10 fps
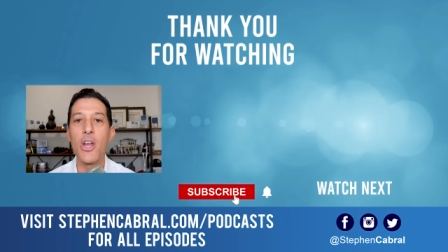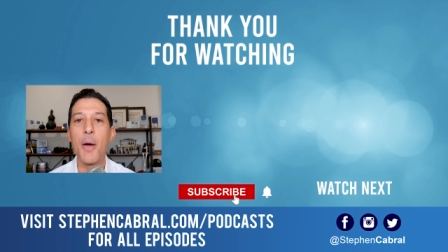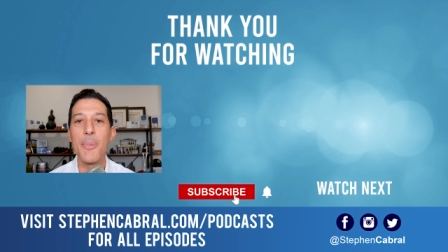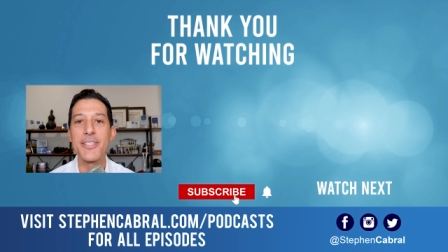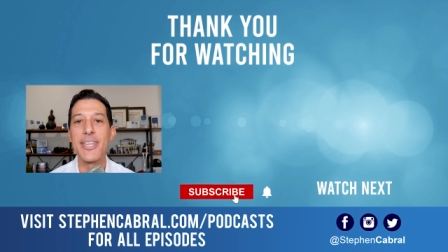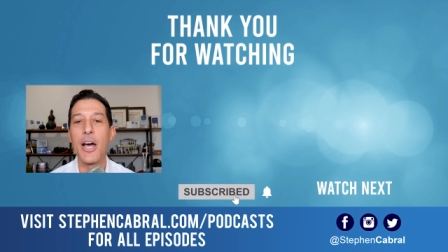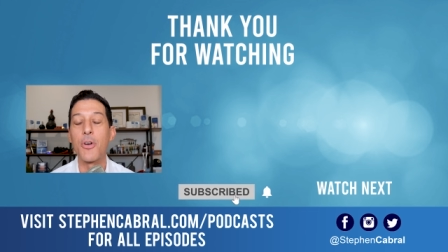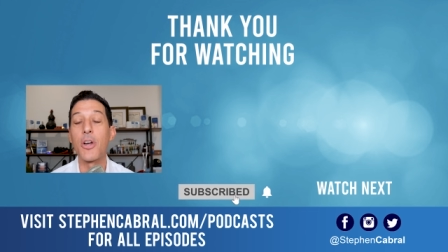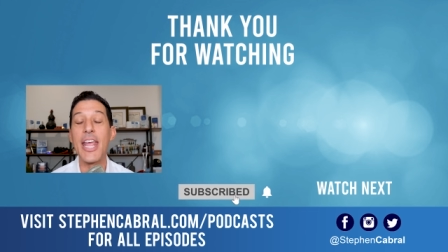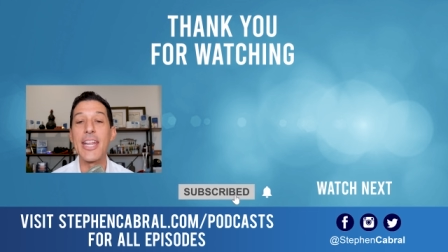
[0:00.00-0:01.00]
not missing out
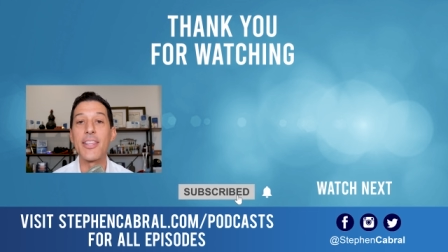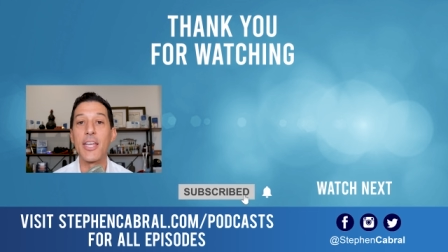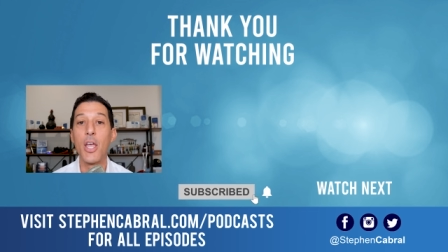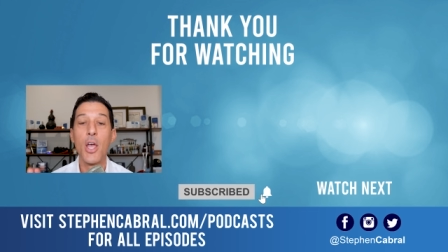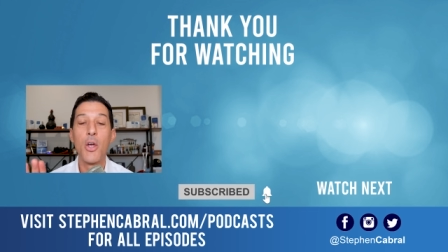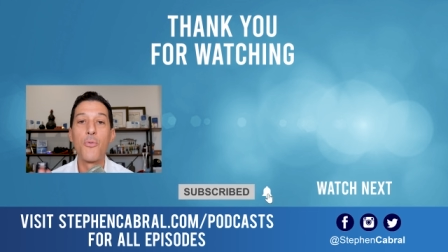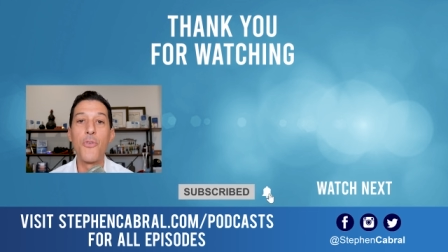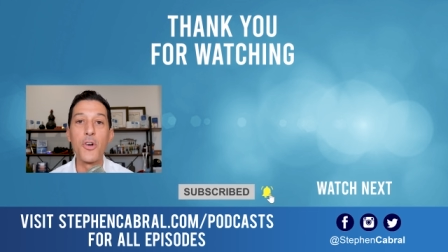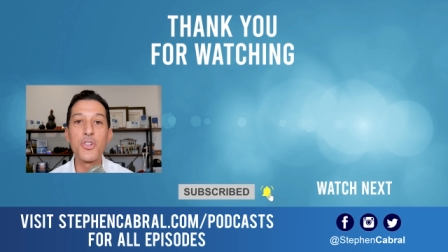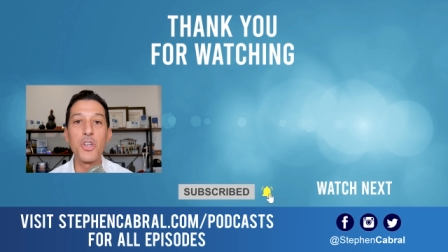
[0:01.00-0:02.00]
on anything.
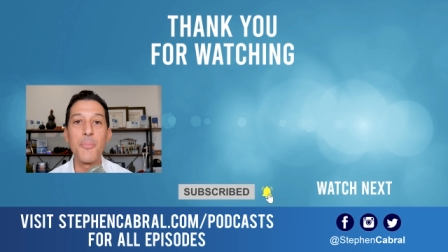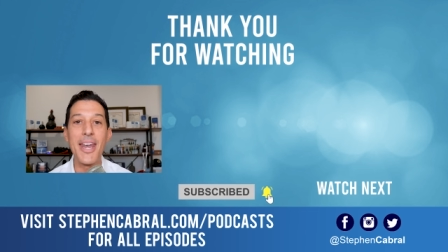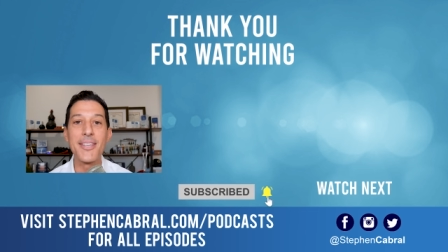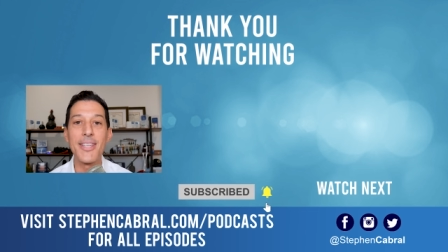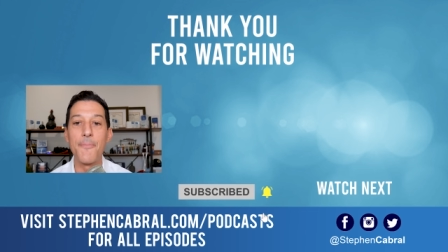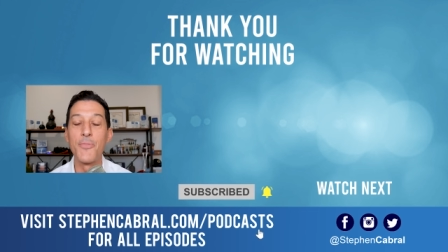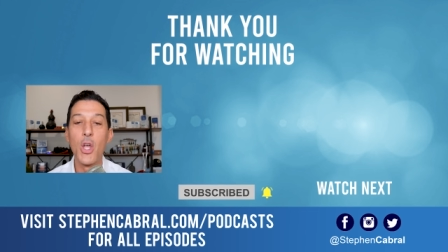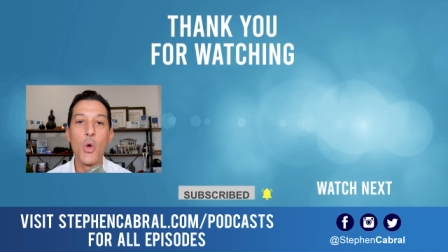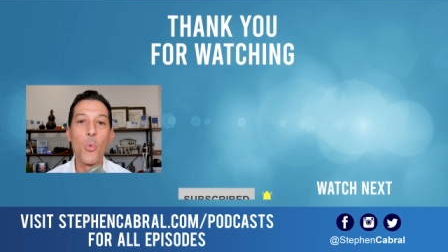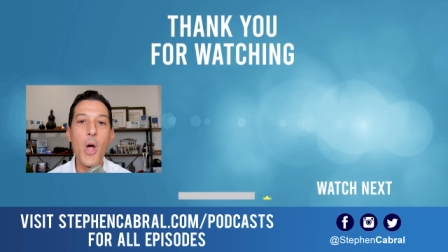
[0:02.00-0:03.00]
Functional medicine,
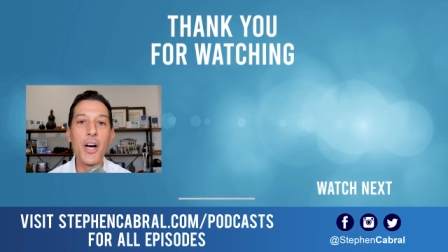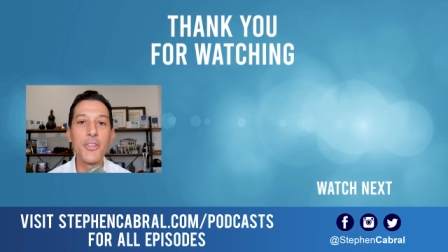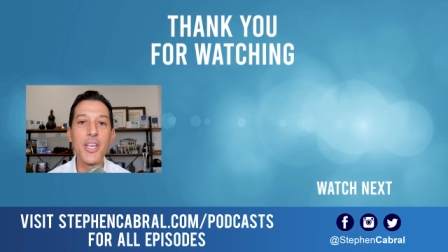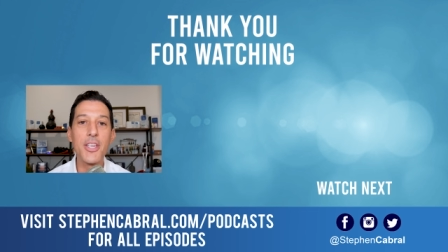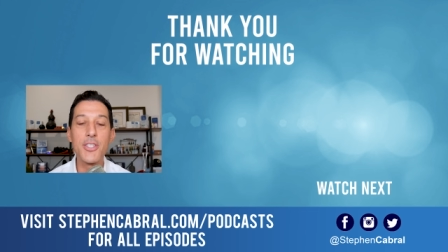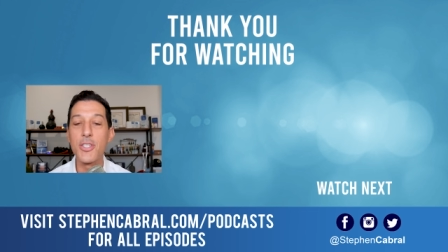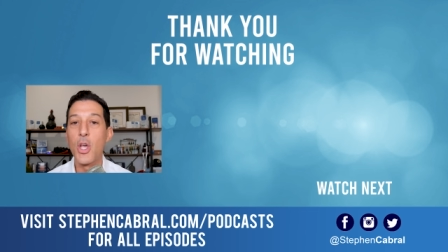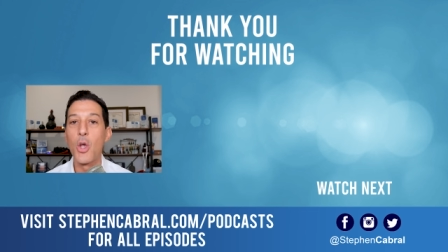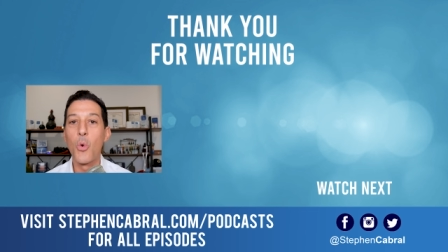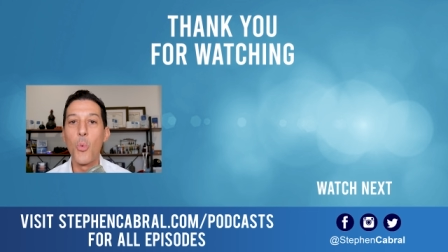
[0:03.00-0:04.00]
wellness,
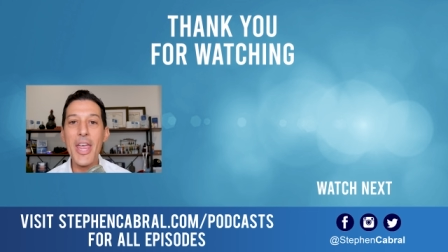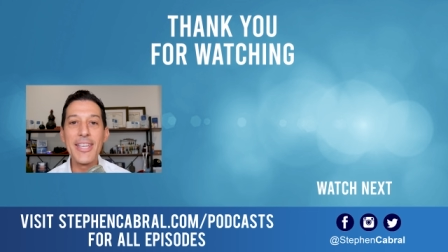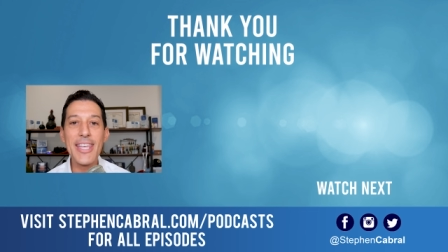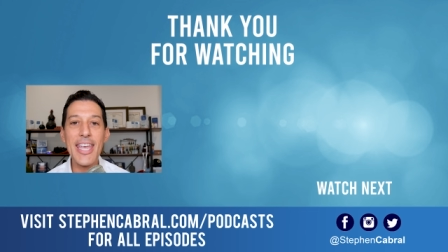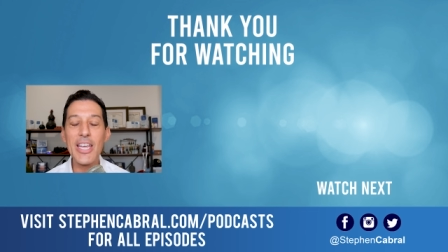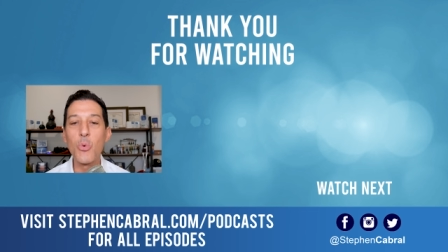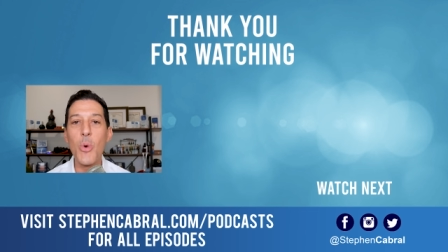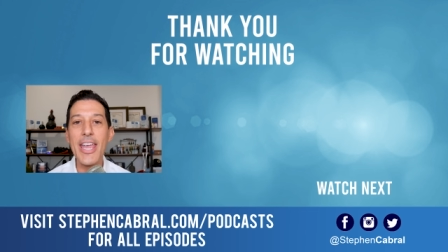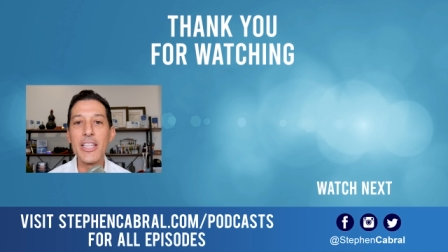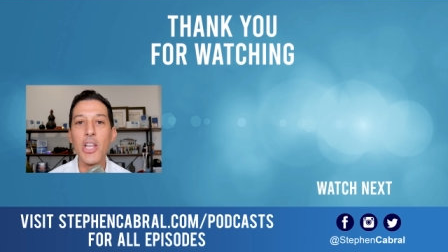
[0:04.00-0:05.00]
weight gain, weight